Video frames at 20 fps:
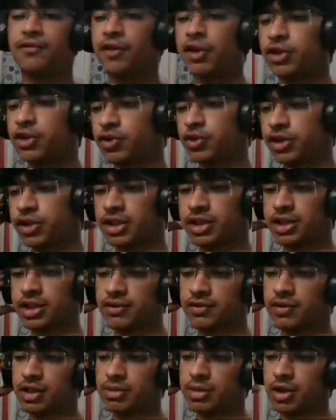First question
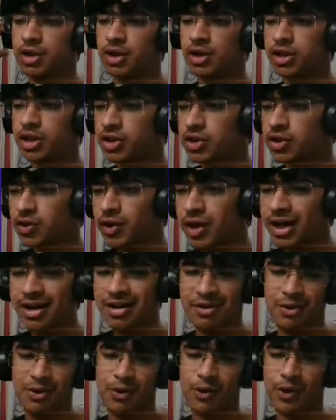is visible on your
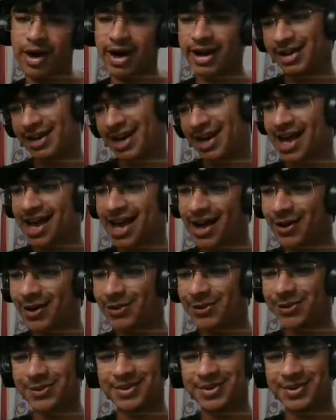screen right now.